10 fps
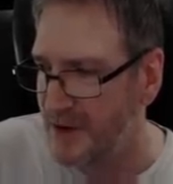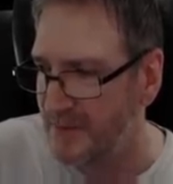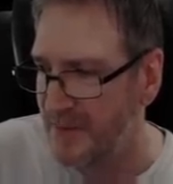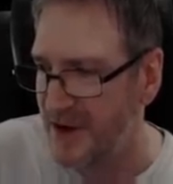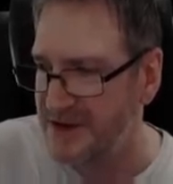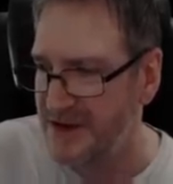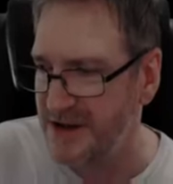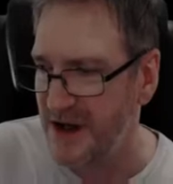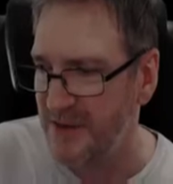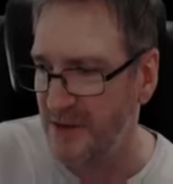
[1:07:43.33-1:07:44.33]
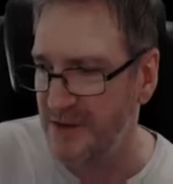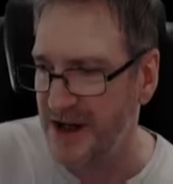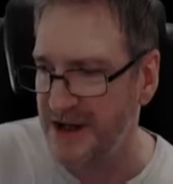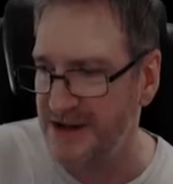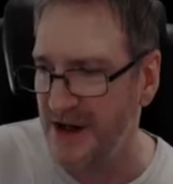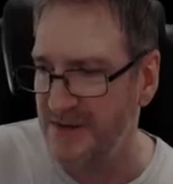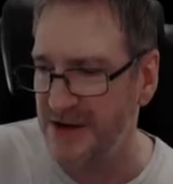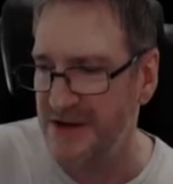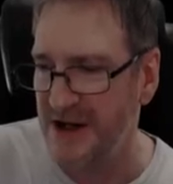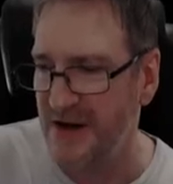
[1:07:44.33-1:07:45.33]
You haven't posted yet? No problem, we'll take your time
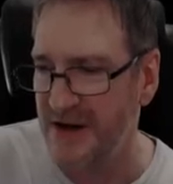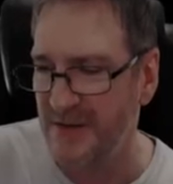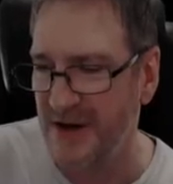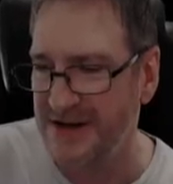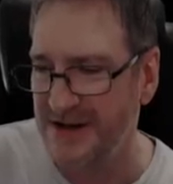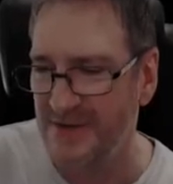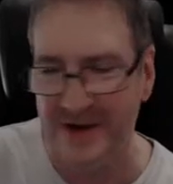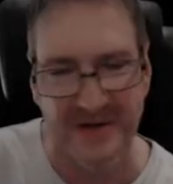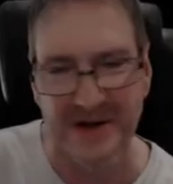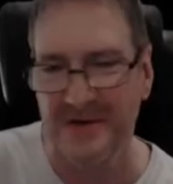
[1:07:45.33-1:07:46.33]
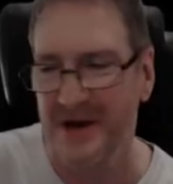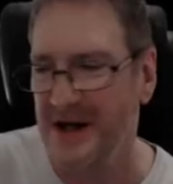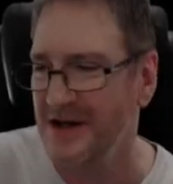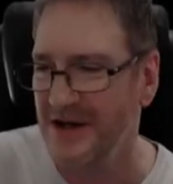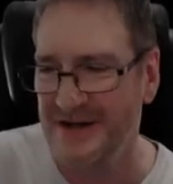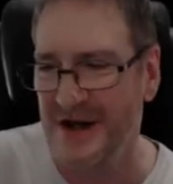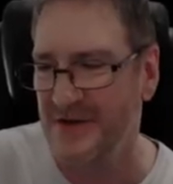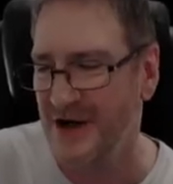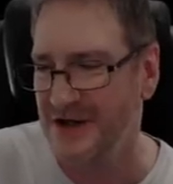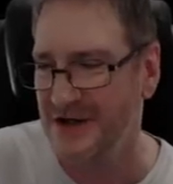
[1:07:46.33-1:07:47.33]
to your Atari. You can post it whenever you're ready, there's no
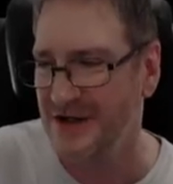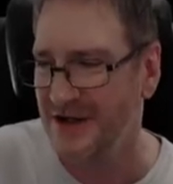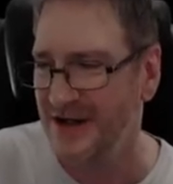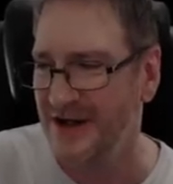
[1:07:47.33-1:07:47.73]
rush.